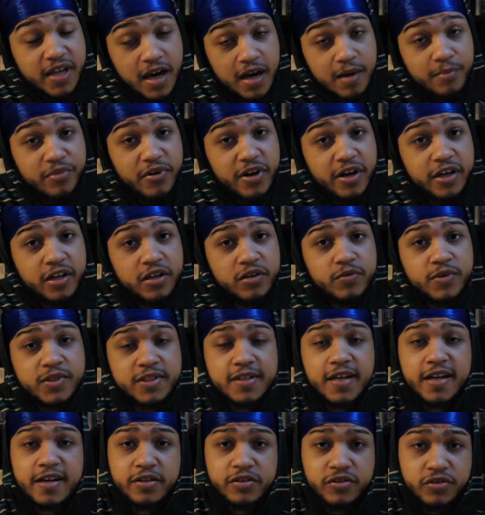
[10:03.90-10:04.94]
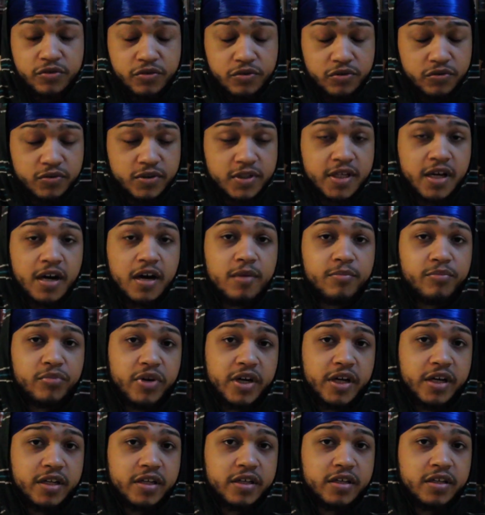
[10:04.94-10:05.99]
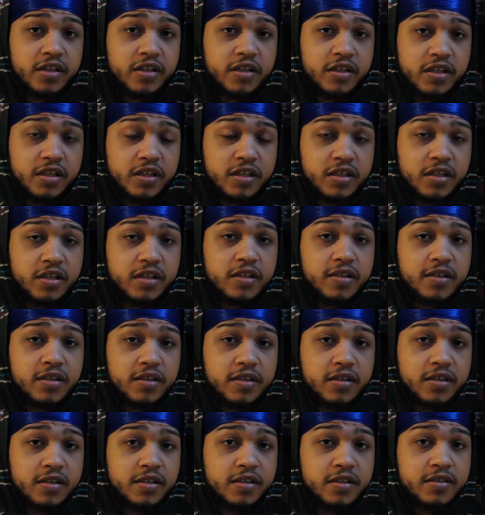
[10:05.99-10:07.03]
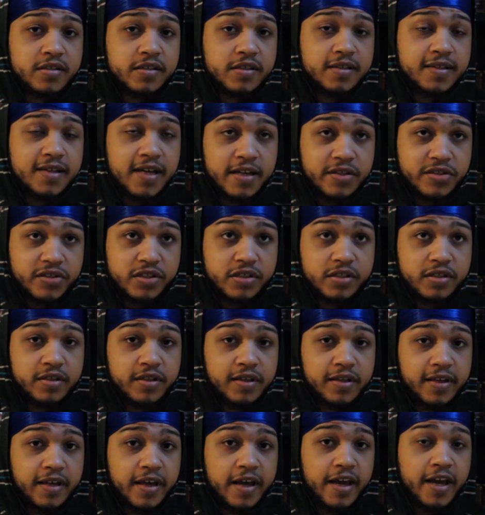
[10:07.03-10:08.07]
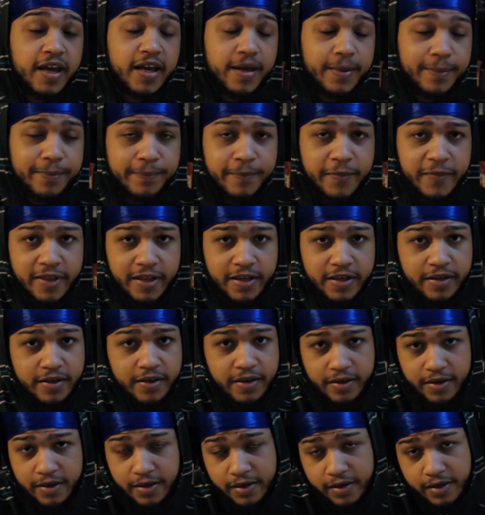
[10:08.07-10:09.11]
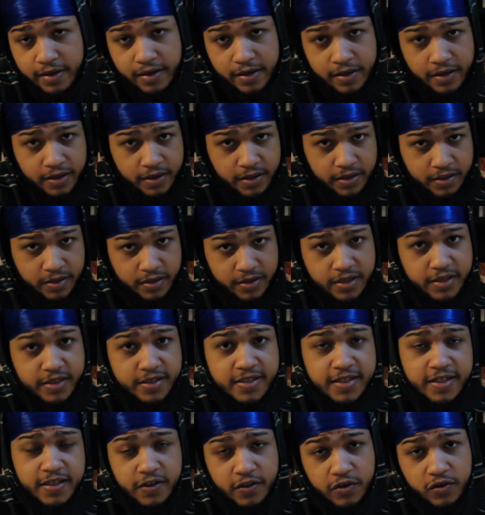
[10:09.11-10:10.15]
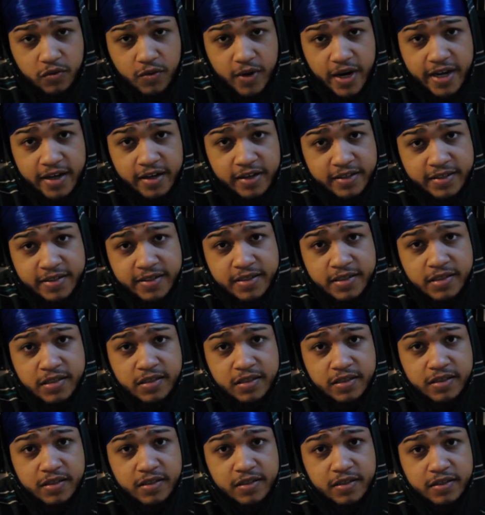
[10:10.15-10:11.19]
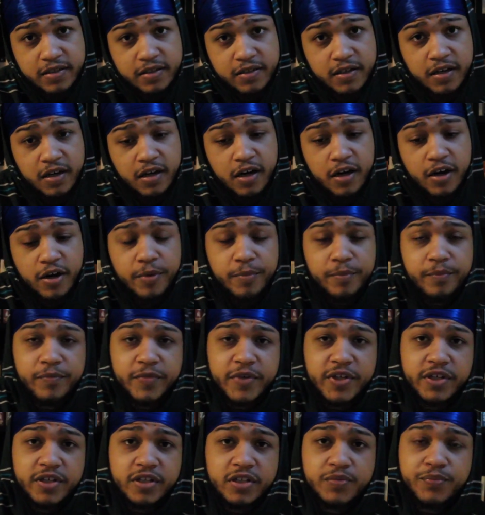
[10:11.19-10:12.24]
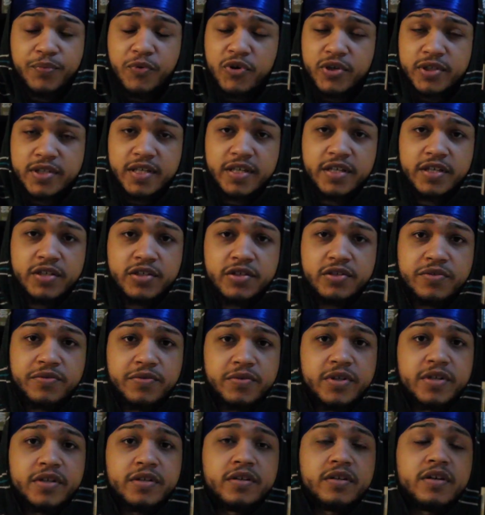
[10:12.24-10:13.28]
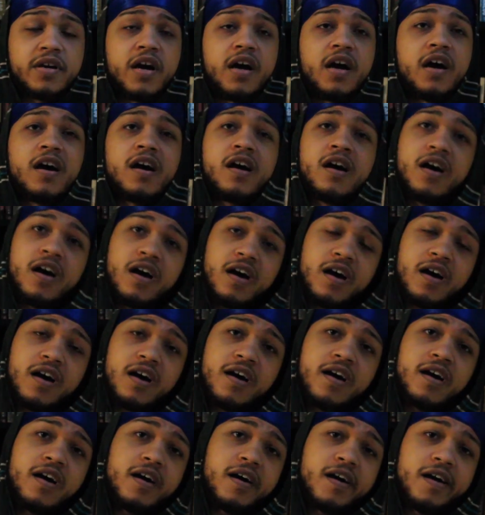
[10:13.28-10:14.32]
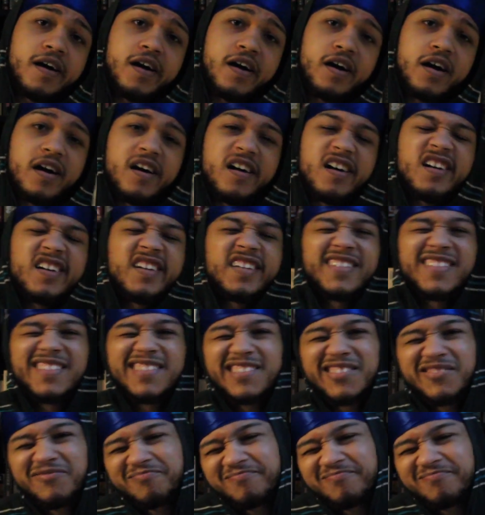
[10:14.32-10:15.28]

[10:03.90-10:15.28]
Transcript: But Tom Brady was that dude. Tom Brady, he is a legend in the game. Is he the greatest? In sports history, man,